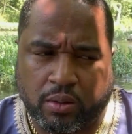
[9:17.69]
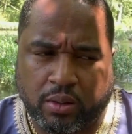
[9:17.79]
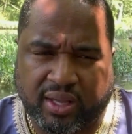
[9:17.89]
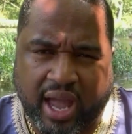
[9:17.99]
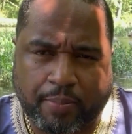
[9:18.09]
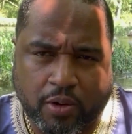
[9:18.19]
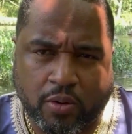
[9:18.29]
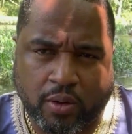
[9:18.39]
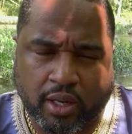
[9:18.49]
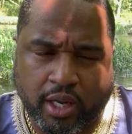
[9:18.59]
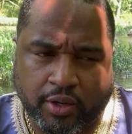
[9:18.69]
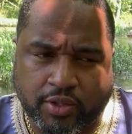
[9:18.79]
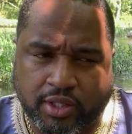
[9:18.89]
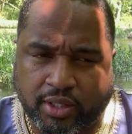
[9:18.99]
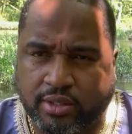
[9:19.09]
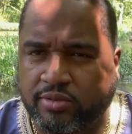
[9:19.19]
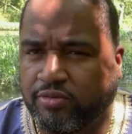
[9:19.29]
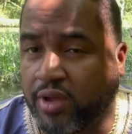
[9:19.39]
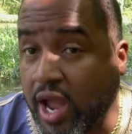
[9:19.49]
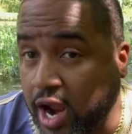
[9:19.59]
the Capricorn energy is
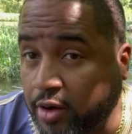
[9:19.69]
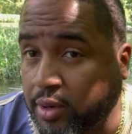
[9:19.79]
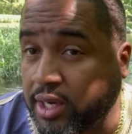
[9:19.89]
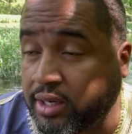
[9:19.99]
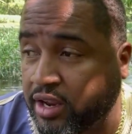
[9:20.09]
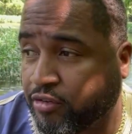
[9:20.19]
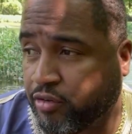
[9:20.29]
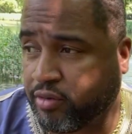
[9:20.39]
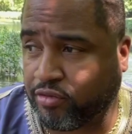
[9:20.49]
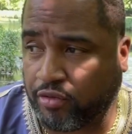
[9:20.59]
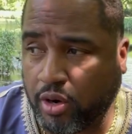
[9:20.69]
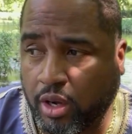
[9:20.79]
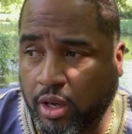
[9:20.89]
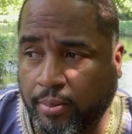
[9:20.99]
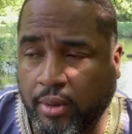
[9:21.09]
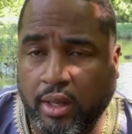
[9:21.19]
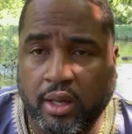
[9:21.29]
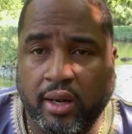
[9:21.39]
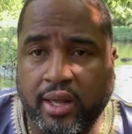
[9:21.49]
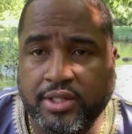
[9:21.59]
very different from,
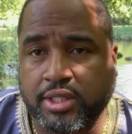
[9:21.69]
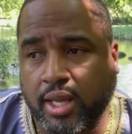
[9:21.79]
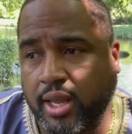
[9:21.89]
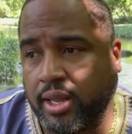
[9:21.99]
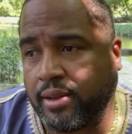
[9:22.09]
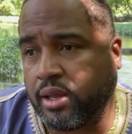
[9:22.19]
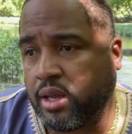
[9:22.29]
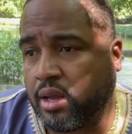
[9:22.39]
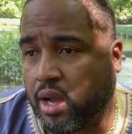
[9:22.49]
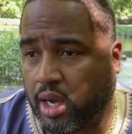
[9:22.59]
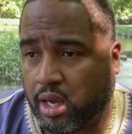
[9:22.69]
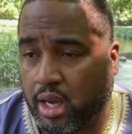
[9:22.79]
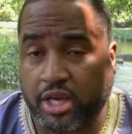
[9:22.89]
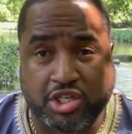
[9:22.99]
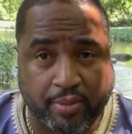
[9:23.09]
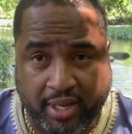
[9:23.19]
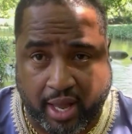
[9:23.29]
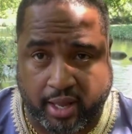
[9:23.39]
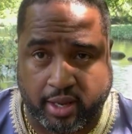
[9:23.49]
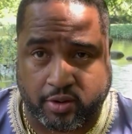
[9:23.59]
let's say, a
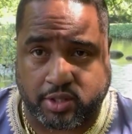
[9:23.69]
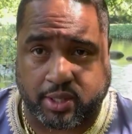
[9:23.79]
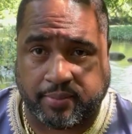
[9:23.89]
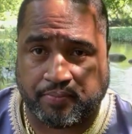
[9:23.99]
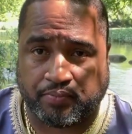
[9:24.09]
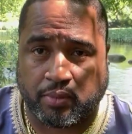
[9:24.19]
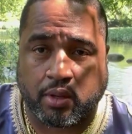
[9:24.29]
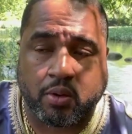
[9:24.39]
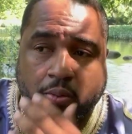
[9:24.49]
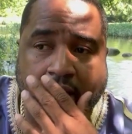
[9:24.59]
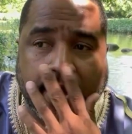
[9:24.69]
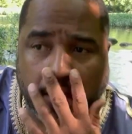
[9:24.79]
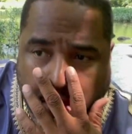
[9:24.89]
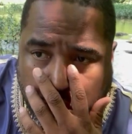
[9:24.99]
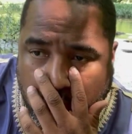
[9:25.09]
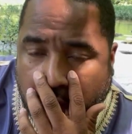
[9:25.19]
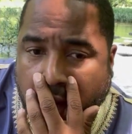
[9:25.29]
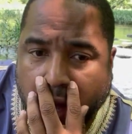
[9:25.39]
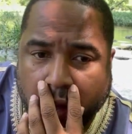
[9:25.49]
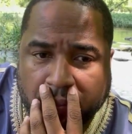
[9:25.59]
Gemini energy, right?
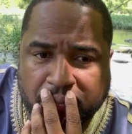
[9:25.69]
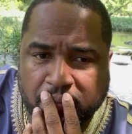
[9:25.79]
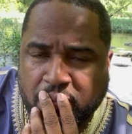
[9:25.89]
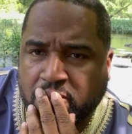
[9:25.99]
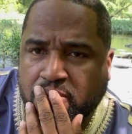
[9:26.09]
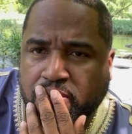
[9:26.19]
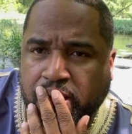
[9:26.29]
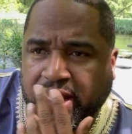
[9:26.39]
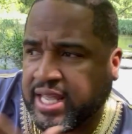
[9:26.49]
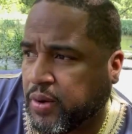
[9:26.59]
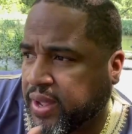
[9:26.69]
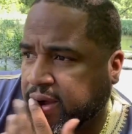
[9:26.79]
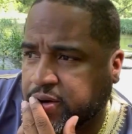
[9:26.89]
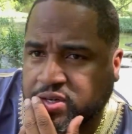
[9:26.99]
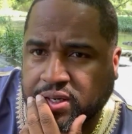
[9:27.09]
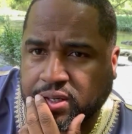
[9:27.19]
The Leo energy,